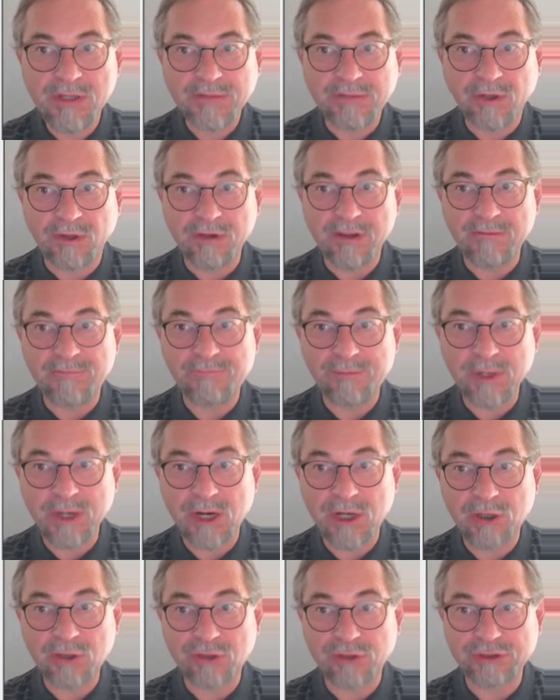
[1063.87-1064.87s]
So if we
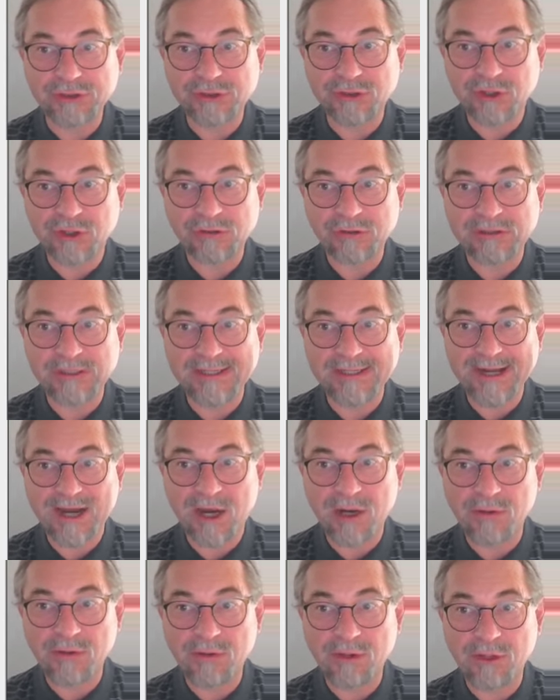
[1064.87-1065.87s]
are constructing
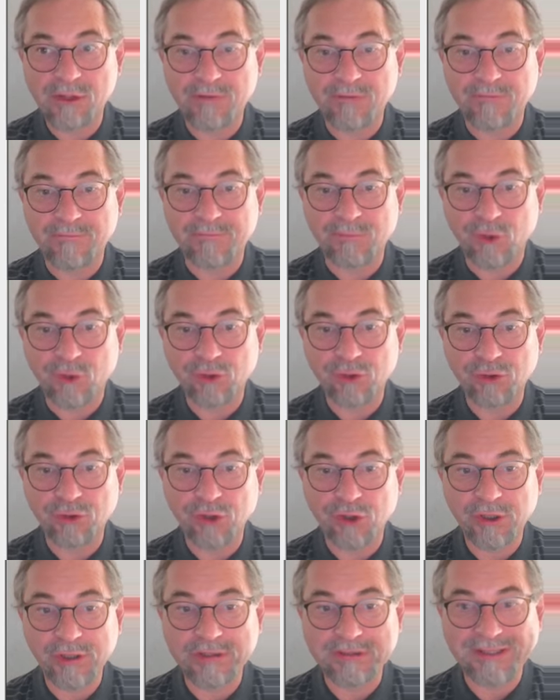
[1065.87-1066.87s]
our
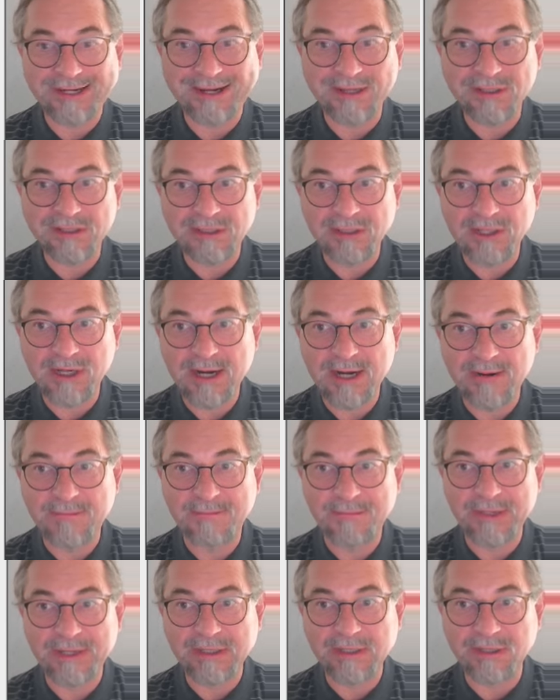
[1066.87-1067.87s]
Voronoi
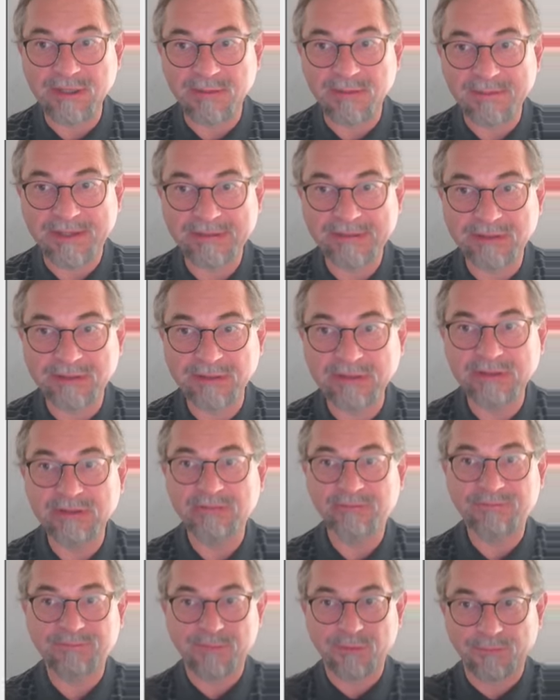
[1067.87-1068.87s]
diagram incrementally
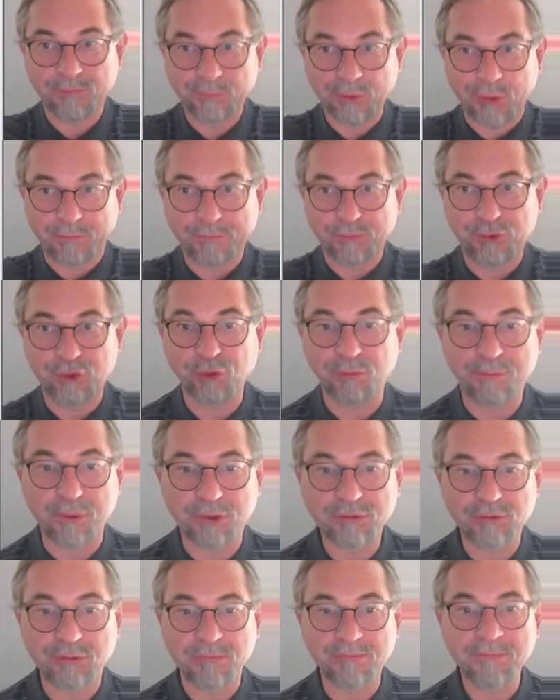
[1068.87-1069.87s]
from top to
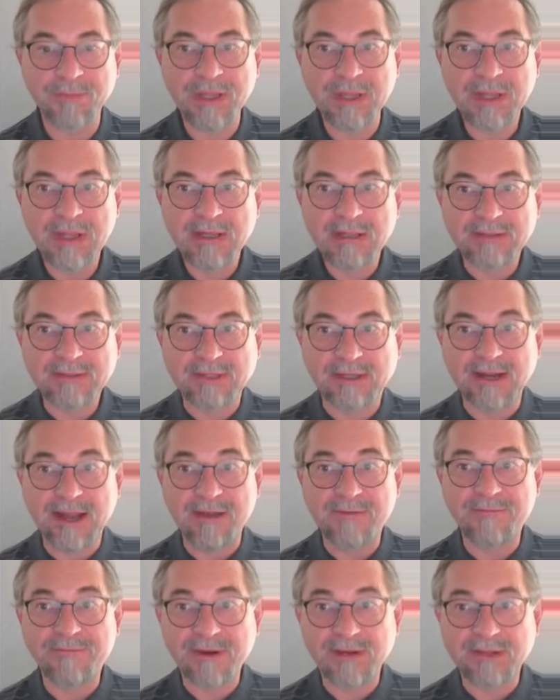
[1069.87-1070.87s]
bottom, then
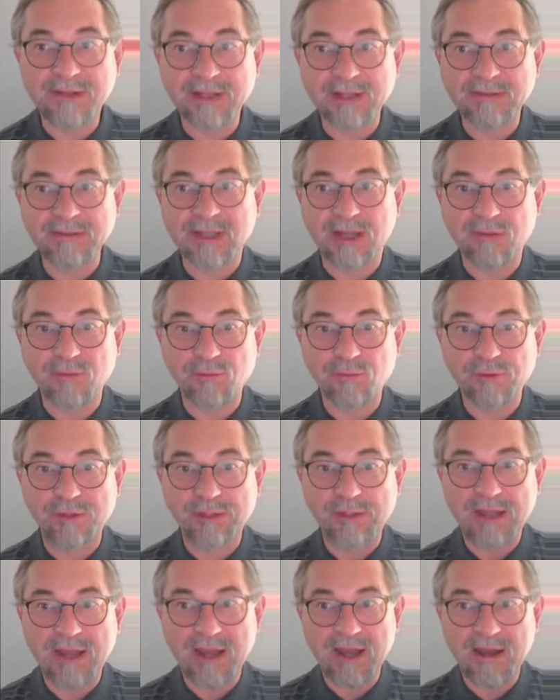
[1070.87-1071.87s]
everything that
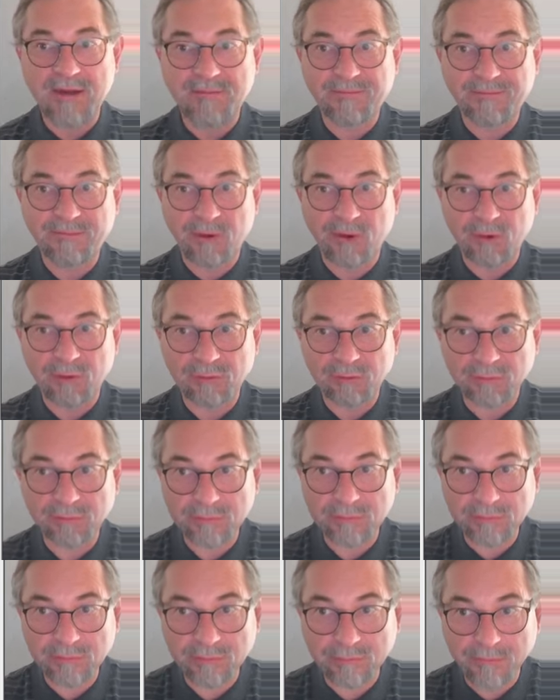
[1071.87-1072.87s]
we have
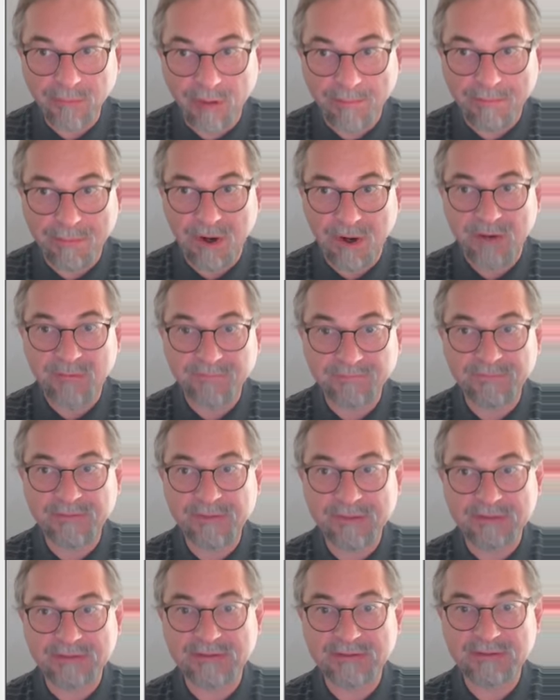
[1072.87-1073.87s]
on above
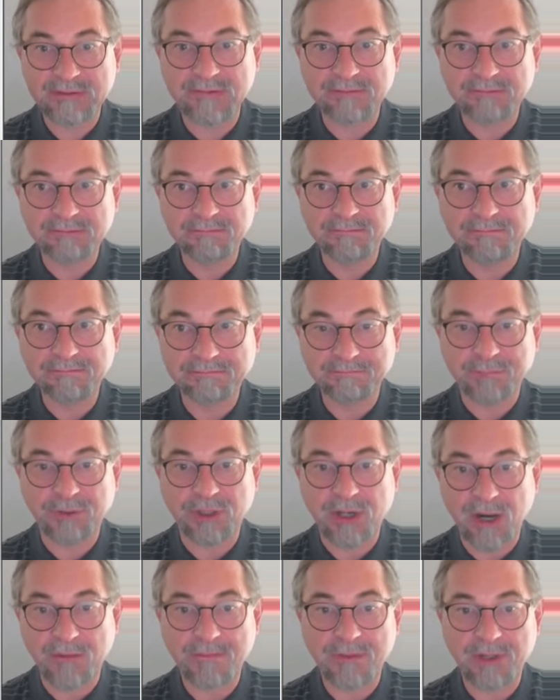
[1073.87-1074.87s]
this
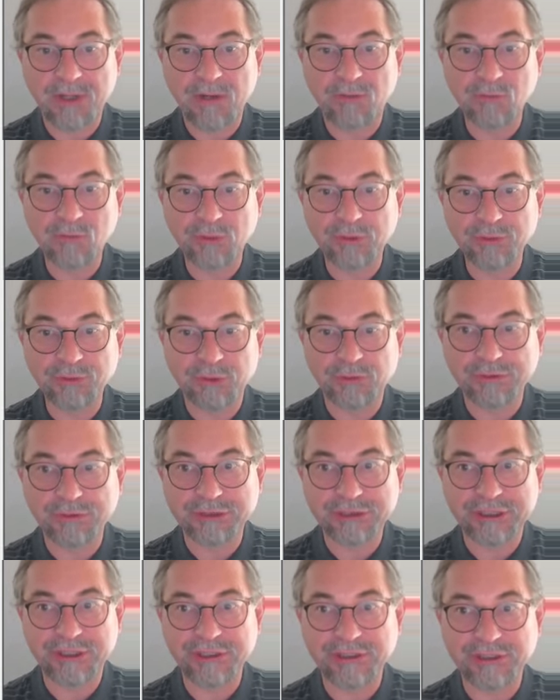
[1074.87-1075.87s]
parabola will not
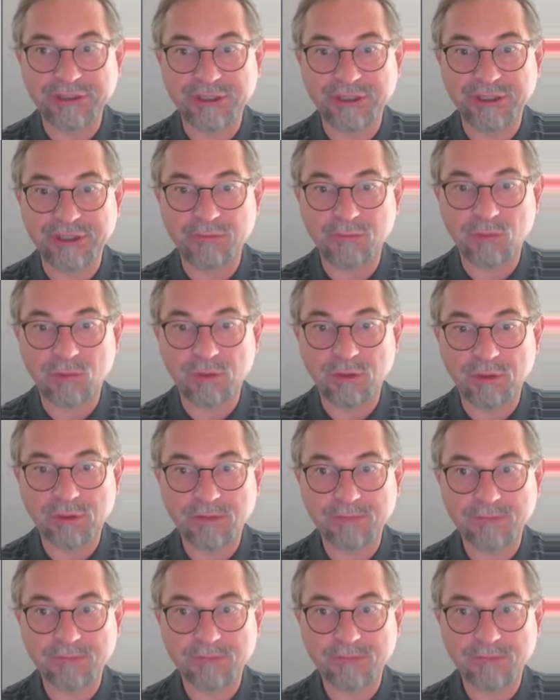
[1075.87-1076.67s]
change anymore.